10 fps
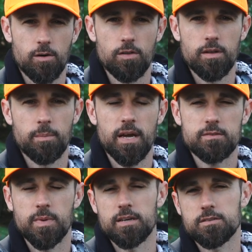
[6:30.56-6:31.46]
on the
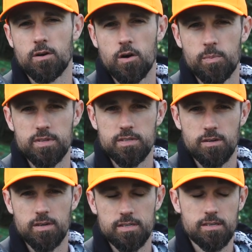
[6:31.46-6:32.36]
Bassmaster Open
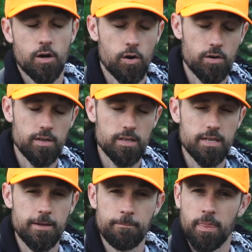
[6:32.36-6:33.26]
Series
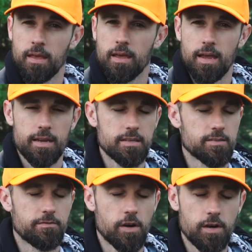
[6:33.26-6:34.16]
currently. Andy's
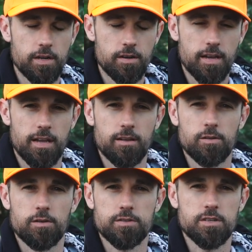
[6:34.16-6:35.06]
a very good
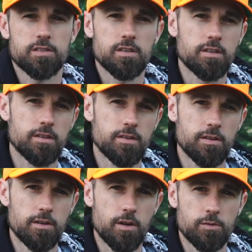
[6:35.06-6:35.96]
angler, just
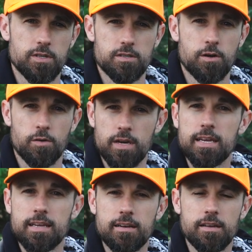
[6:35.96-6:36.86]

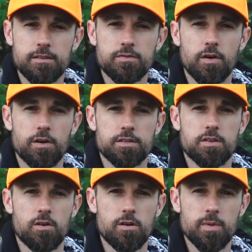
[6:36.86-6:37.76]
green as far as
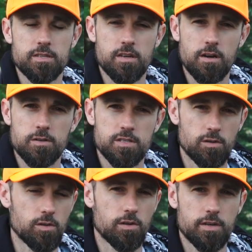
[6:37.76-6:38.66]
tournaments go,
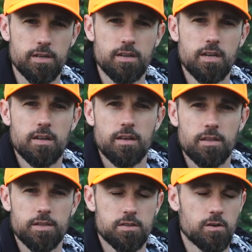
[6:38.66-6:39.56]
still learning
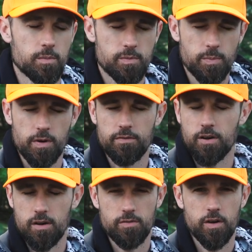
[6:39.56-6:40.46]
the terms, but a
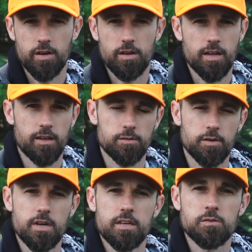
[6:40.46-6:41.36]
very, very good
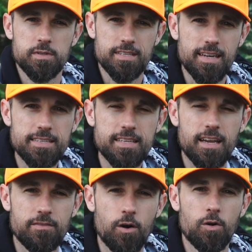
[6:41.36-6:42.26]
angler. So it's nice to
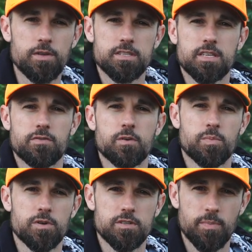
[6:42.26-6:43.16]
have all these different
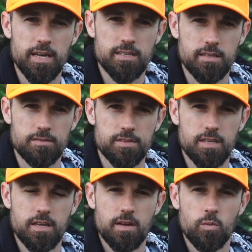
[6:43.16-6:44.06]
perspectives
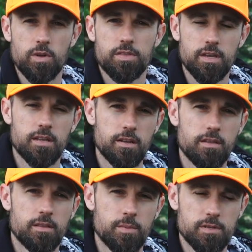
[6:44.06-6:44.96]

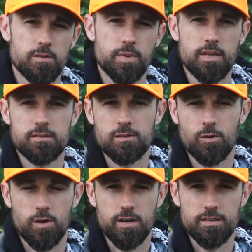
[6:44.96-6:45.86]
within the Missile Baits
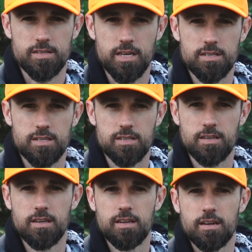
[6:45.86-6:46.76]

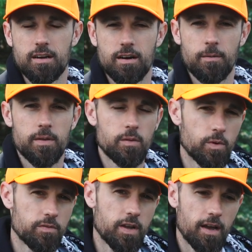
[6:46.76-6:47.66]
organization. And then
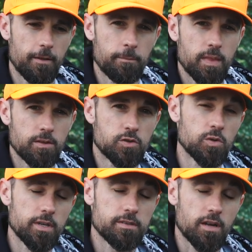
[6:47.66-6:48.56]
we've got
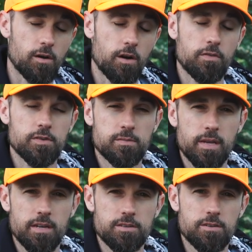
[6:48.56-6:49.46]
Julie as our office
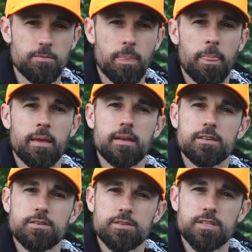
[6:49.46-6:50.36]
manager.
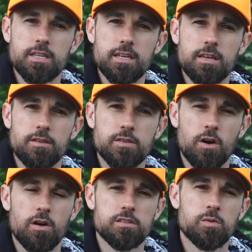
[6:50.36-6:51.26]
She
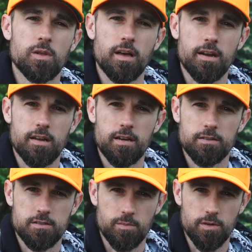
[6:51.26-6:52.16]
talks to a lot of
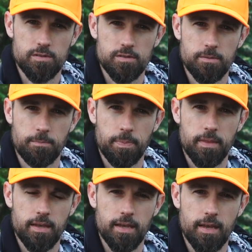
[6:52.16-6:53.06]
customers.
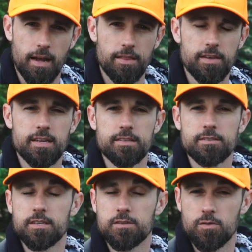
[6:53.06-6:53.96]
And I think
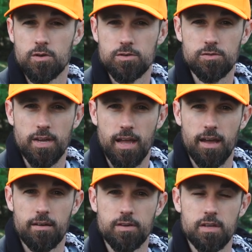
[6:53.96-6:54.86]
it's crucial to
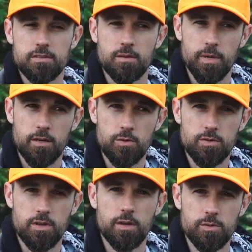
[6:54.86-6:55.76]
have somebody
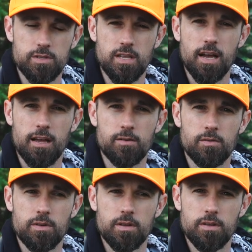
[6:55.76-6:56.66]
who is not
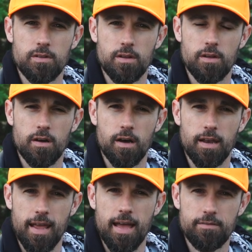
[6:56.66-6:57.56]

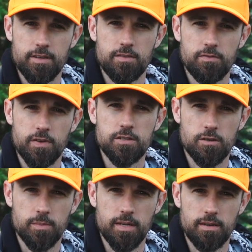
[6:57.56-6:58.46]
an avid
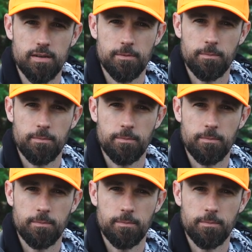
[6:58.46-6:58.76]
fisherman